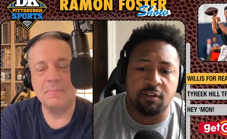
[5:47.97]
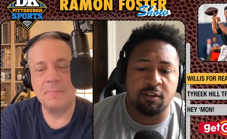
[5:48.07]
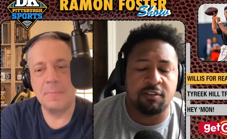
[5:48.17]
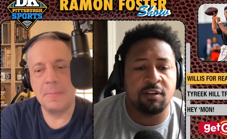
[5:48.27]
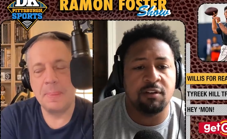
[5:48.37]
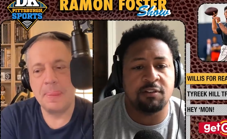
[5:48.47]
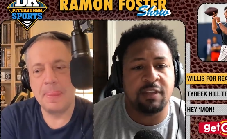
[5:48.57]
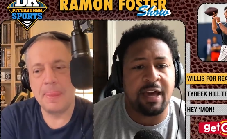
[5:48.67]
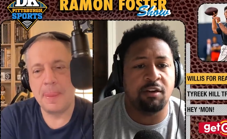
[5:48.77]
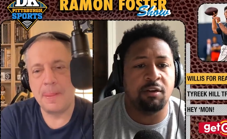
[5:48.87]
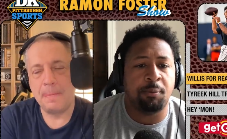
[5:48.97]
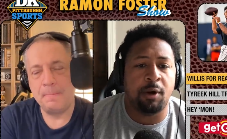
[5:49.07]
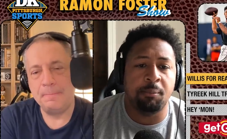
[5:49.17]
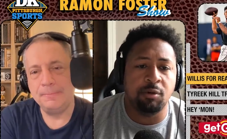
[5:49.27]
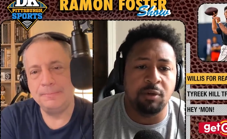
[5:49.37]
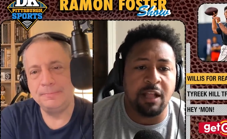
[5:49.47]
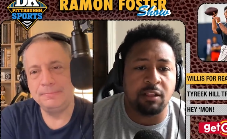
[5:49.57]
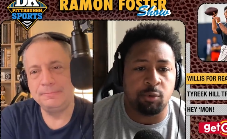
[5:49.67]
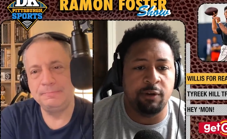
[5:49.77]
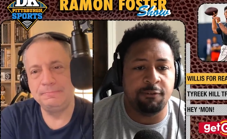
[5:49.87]
Speaker 1: to the Steelers scouting department, you
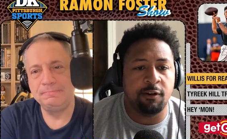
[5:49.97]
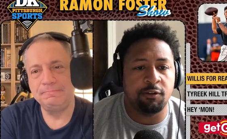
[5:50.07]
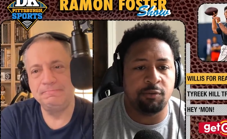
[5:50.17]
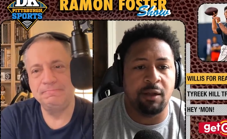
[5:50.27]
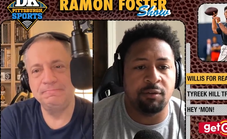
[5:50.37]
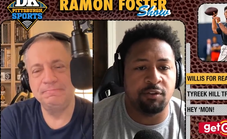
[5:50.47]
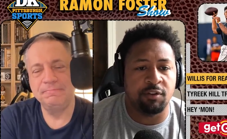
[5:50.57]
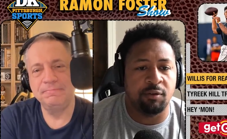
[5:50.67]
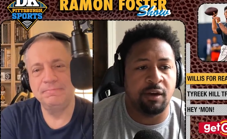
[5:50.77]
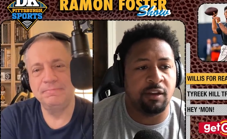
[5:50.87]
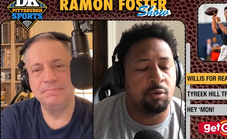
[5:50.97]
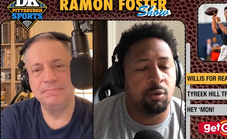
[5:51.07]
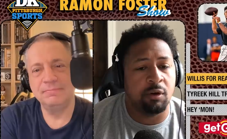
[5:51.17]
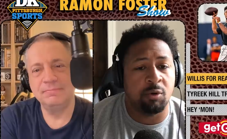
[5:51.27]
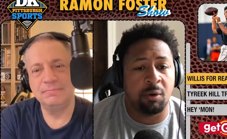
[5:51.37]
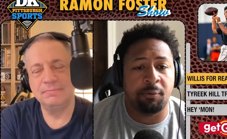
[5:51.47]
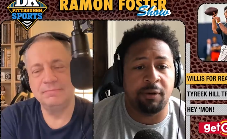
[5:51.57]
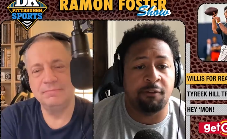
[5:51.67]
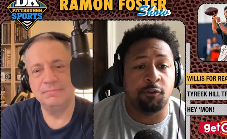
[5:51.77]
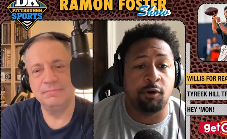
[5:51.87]
got three first rounders on there, and you want to
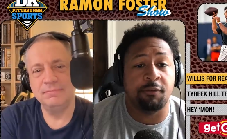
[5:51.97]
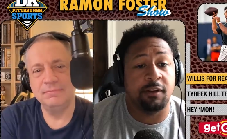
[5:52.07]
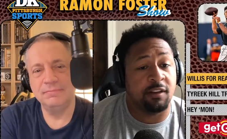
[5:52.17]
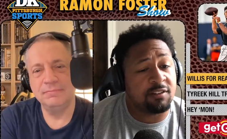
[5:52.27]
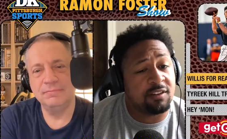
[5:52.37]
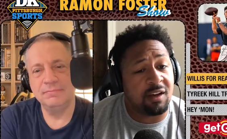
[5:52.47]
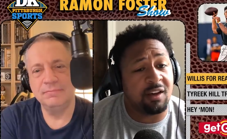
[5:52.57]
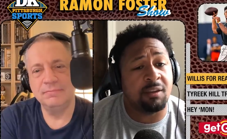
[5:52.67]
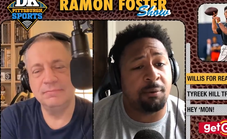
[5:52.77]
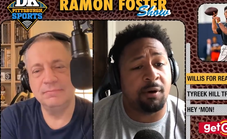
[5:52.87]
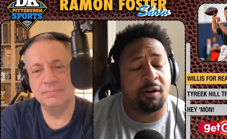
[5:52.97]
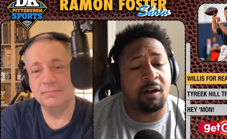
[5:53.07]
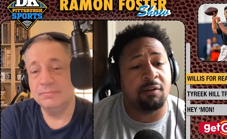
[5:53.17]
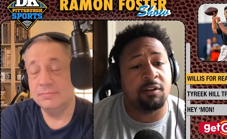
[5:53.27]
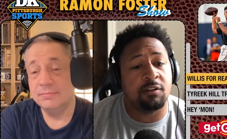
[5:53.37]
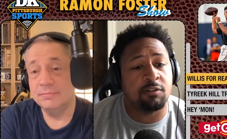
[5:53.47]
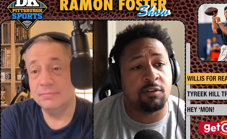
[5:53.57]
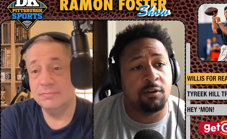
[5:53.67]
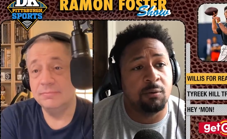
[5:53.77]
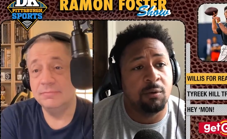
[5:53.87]
incorporate a fourth. And this is the other part of this
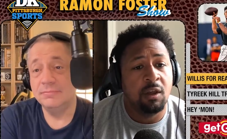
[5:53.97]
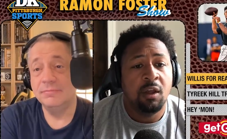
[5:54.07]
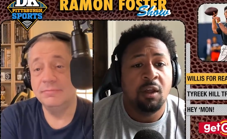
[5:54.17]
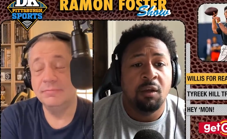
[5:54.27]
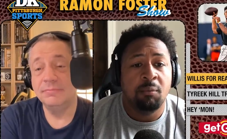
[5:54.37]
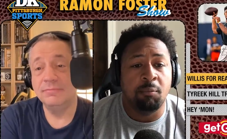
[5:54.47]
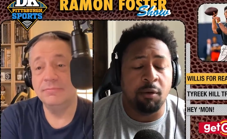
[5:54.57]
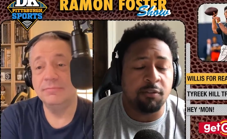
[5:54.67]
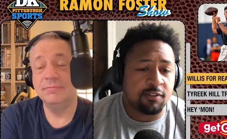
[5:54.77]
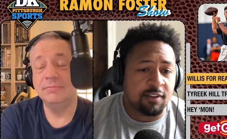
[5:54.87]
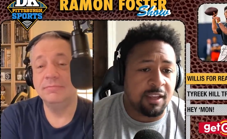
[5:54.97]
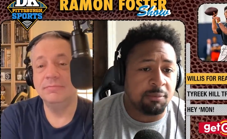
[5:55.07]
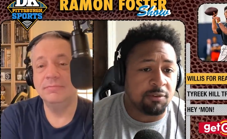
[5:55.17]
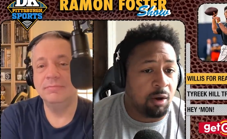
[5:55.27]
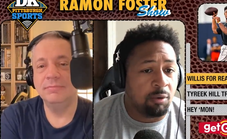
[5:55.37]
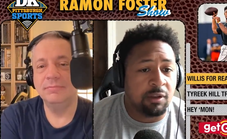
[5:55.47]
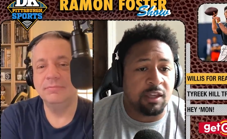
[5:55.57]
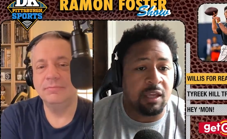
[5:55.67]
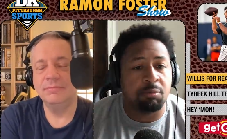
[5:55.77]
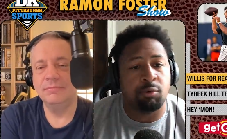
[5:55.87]
too. Most teams
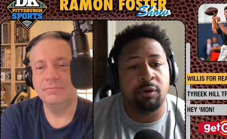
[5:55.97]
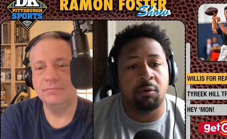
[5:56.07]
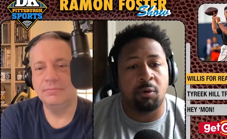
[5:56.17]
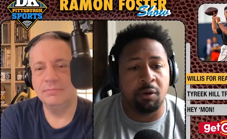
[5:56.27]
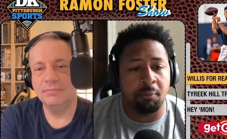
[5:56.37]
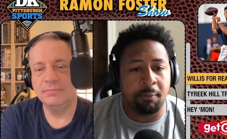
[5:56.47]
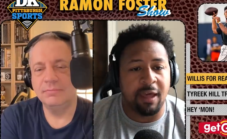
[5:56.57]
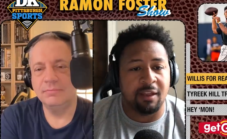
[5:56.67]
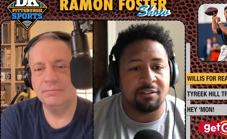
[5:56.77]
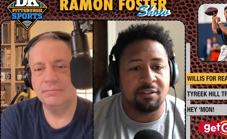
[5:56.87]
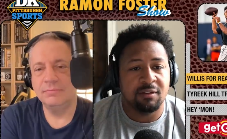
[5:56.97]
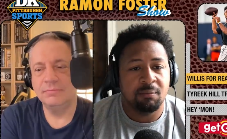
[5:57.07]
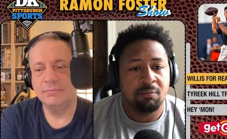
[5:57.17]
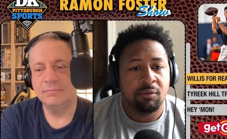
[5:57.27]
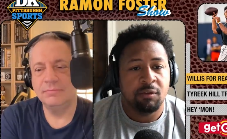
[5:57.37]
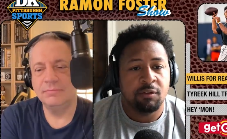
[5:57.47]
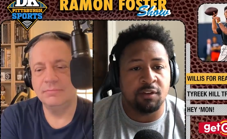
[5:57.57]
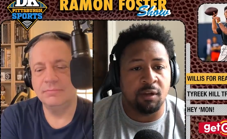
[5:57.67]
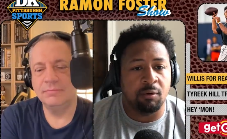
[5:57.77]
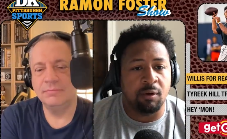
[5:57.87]
only keep three quarterbacks.
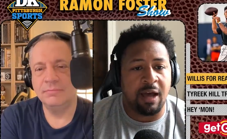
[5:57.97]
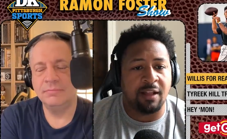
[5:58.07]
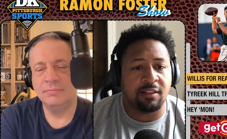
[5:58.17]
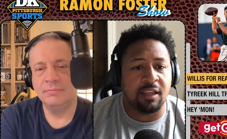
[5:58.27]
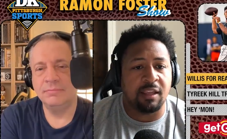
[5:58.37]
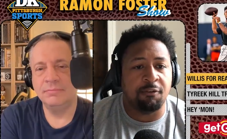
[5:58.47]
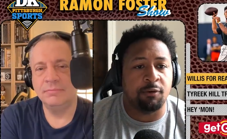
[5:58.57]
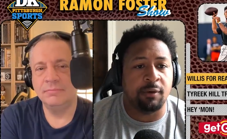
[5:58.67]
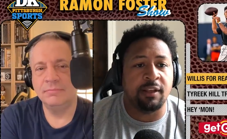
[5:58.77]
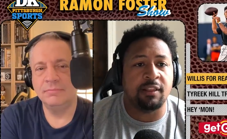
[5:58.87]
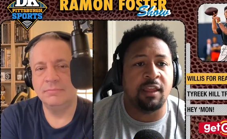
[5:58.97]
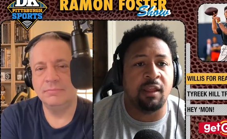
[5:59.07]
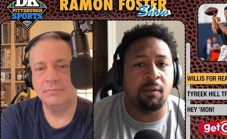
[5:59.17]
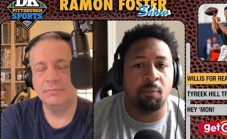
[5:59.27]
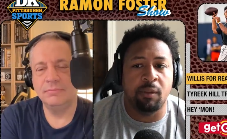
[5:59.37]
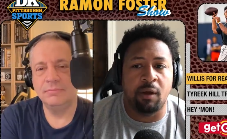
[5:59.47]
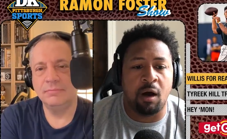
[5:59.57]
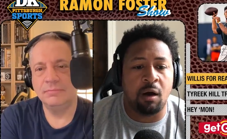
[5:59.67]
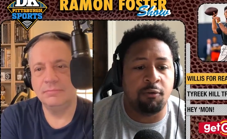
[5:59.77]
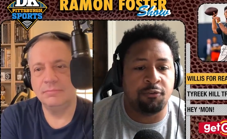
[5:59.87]
So I think if for anything,
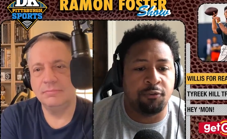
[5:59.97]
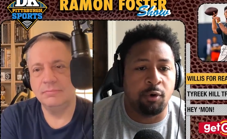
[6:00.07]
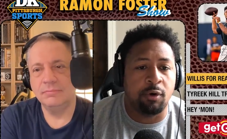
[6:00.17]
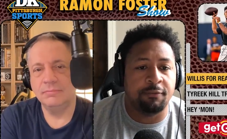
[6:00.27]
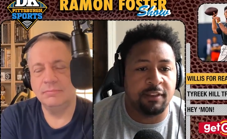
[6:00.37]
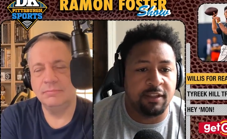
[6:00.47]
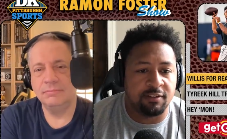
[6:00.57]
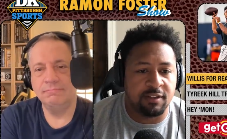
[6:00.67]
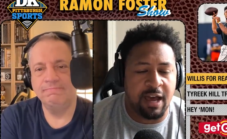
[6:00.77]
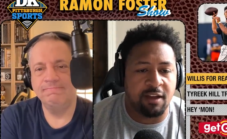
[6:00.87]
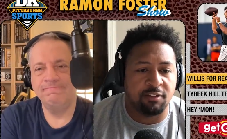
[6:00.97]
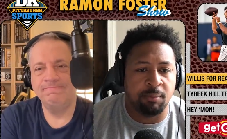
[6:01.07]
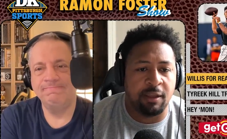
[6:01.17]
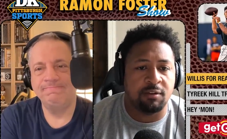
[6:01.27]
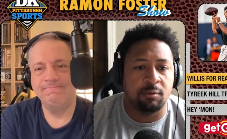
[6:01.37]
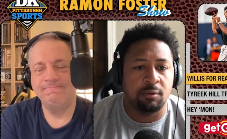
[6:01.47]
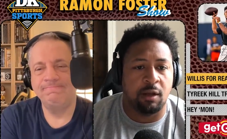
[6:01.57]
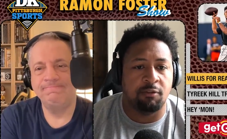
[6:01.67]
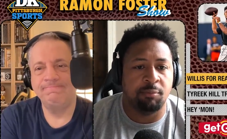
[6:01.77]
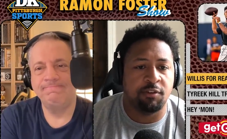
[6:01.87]
all four of these guys, Mason
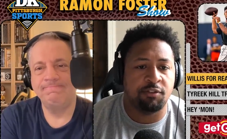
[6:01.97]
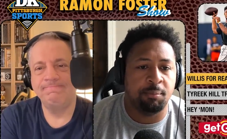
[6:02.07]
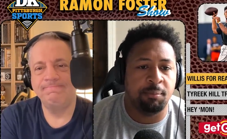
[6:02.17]
Rudolph, Mr.